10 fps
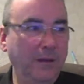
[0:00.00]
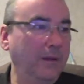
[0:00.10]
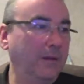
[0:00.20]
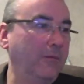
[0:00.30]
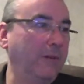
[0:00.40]

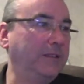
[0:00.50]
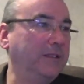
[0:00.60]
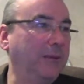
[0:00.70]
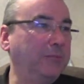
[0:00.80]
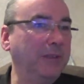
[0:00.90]
Right,
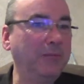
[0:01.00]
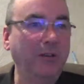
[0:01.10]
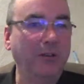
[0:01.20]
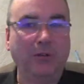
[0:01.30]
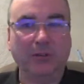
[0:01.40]
chaps, I'm
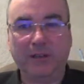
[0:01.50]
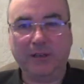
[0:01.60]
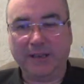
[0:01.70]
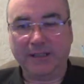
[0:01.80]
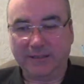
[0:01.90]
going to call it a
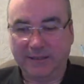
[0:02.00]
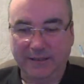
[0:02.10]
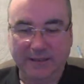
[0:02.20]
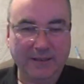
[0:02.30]
night, I think.